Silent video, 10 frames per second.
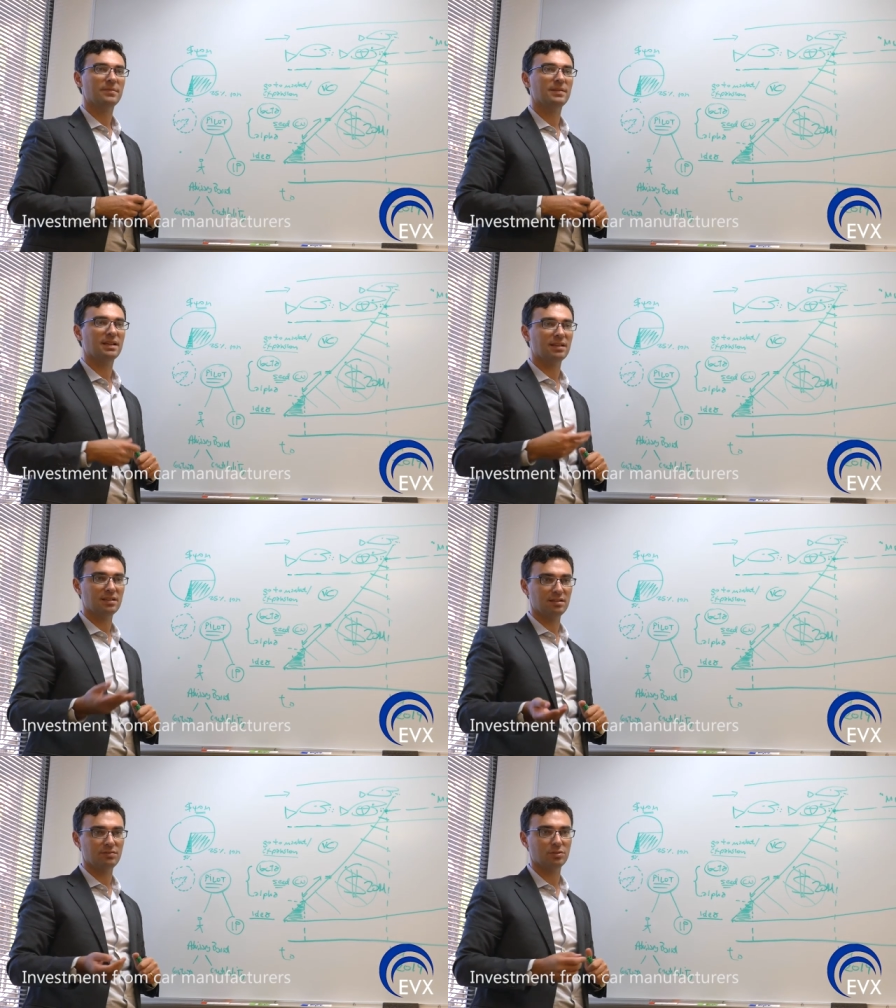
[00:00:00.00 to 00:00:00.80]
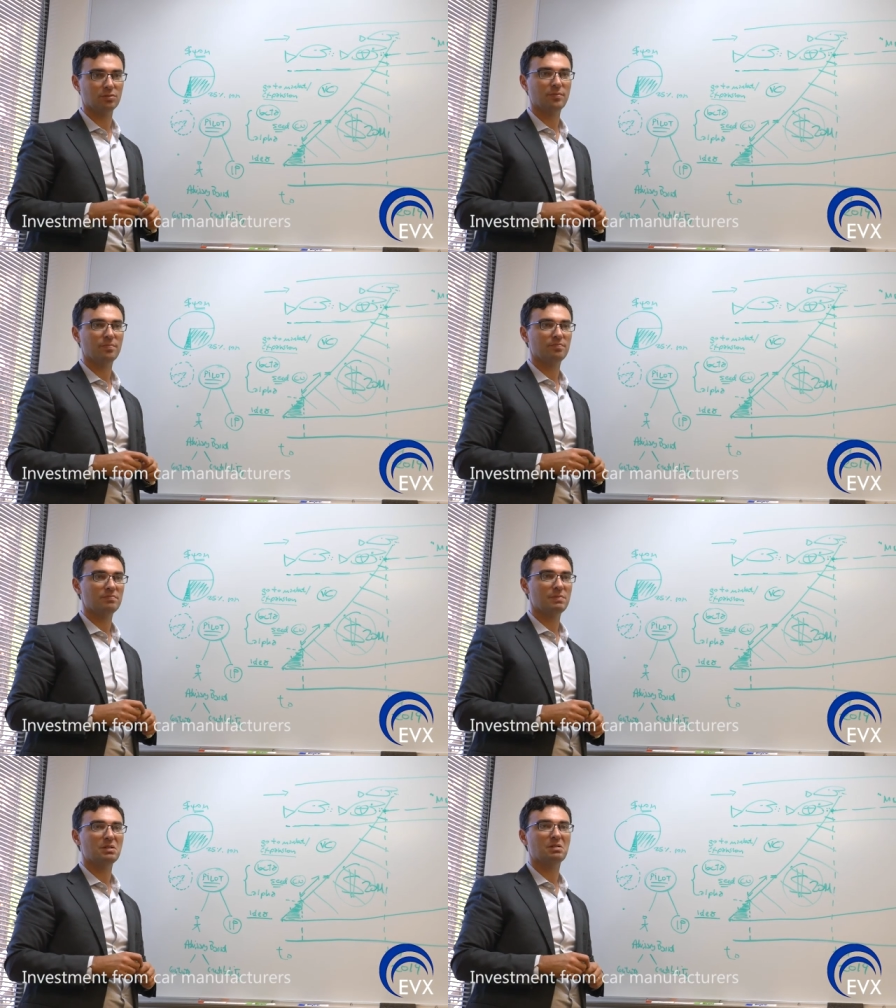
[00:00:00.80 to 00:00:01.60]
They can give you
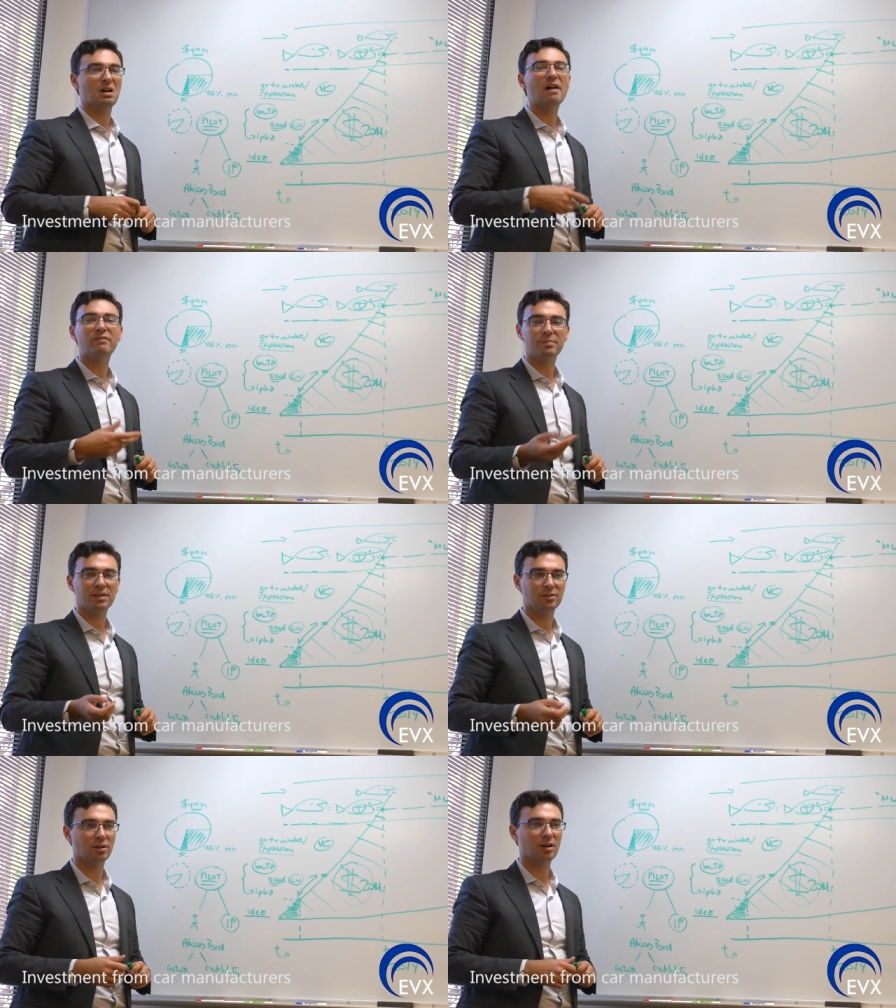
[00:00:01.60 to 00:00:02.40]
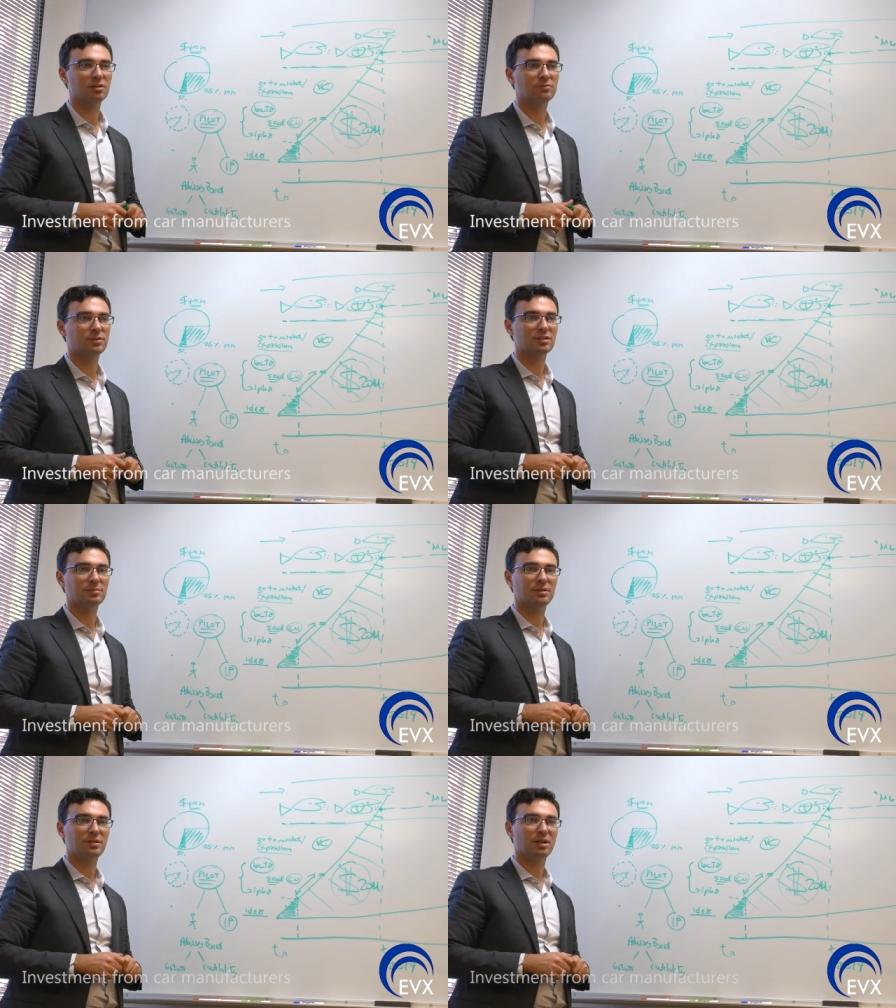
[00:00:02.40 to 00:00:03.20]
maybe you know half a million dollar
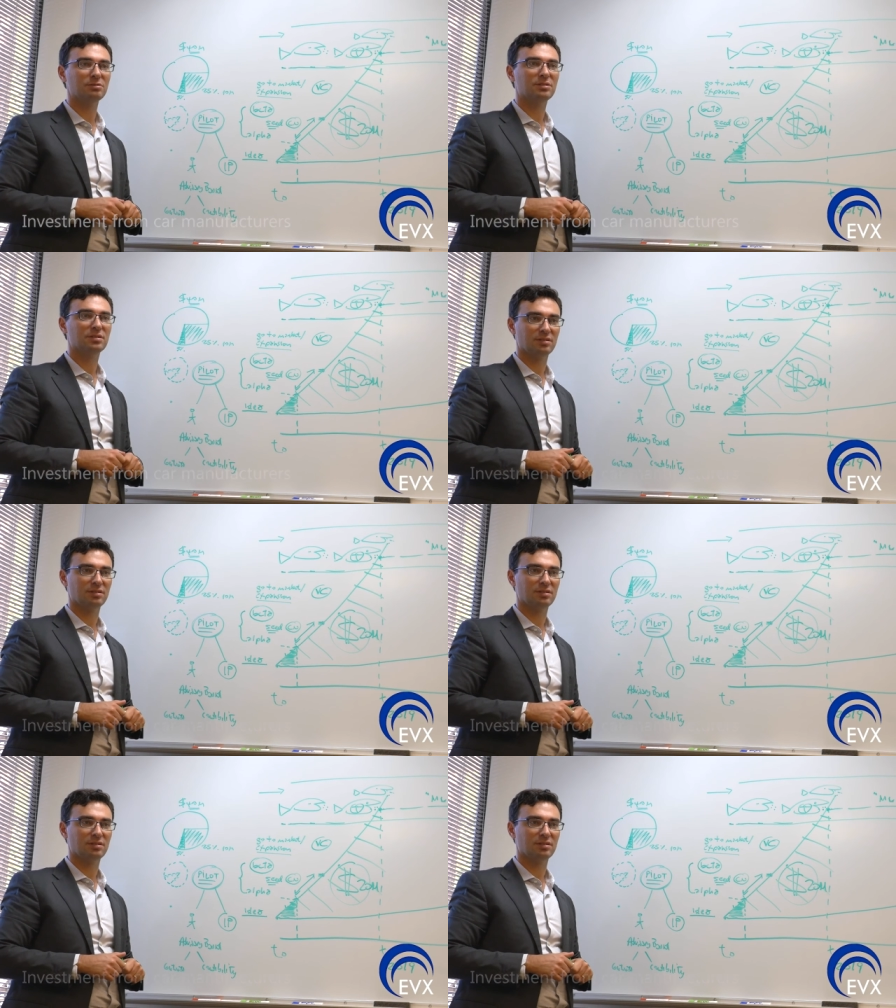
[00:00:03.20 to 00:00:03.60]
convertible note